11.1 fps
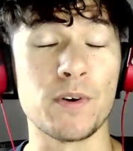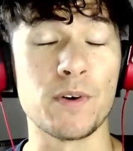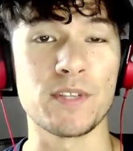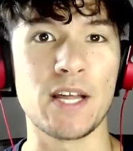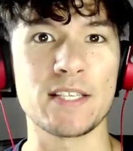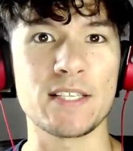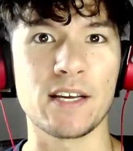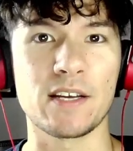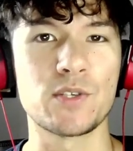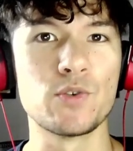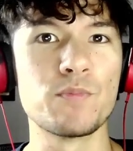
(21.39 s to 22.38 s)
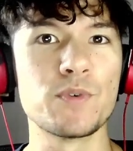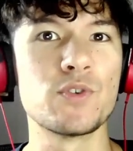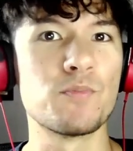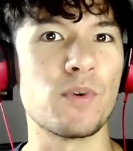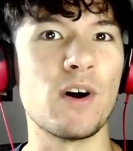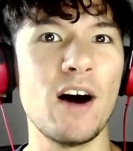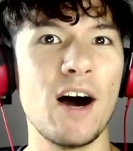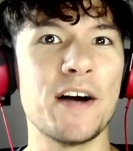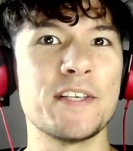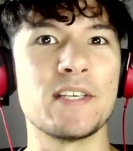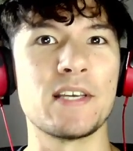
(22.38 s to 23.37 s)
So that's like a super high
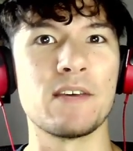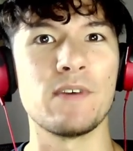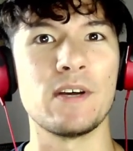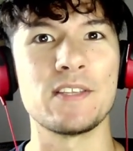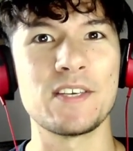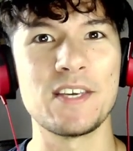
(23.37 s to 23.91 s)
stake event.